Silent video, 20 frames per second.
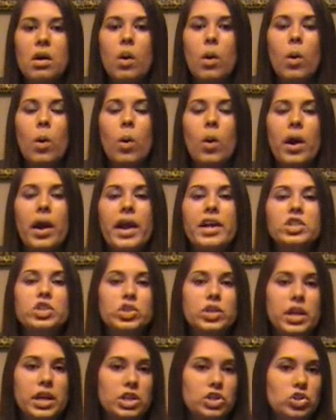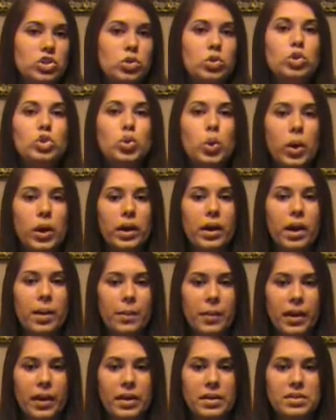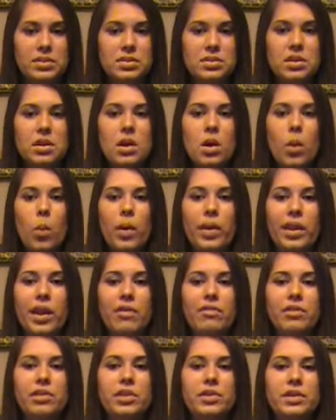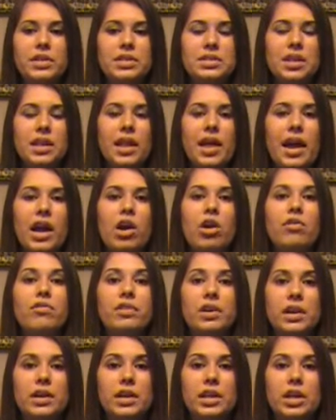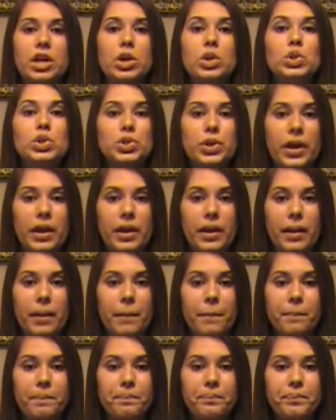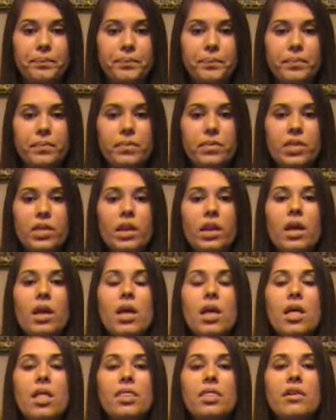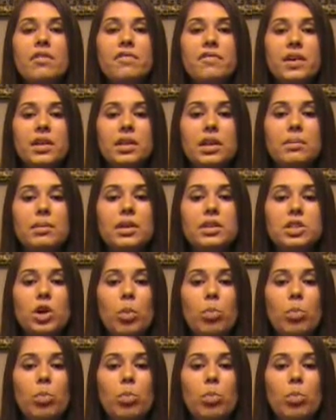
or educational shortcomings, whenever there is a lack of clinical training. The fundamental